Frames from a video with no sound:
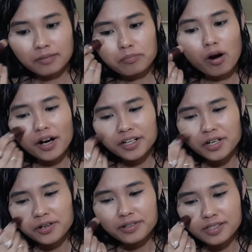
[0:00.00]

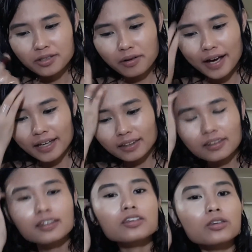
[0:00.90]
Mario is quite
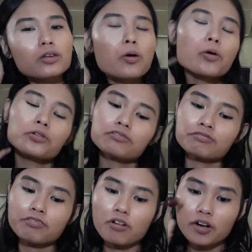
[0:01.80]
known
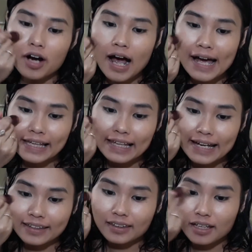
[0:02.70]
for
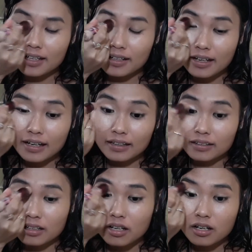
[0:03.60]
highlighting and
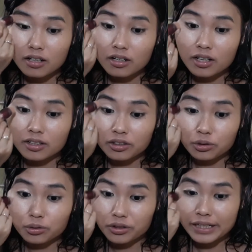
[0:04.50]

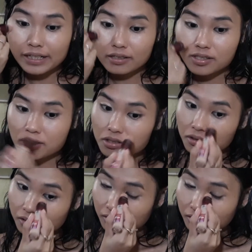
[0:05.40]
contouring, so